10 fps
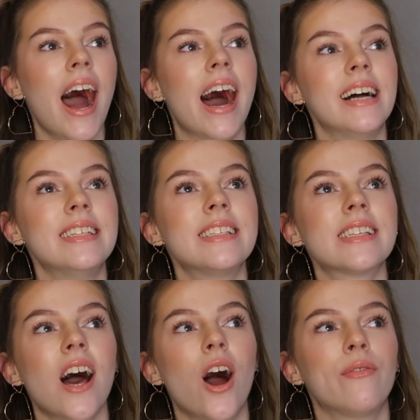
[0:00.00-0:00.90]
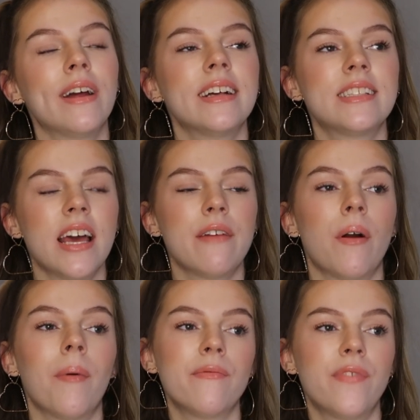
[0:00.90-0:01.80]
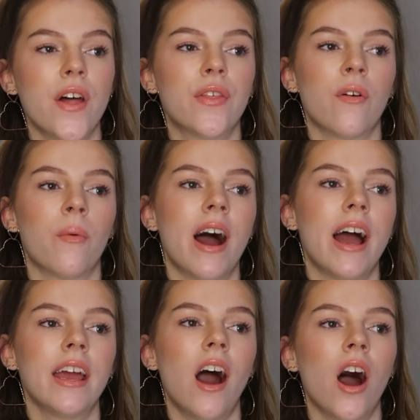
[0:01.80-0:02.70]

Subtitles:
And I realised that if I went further away,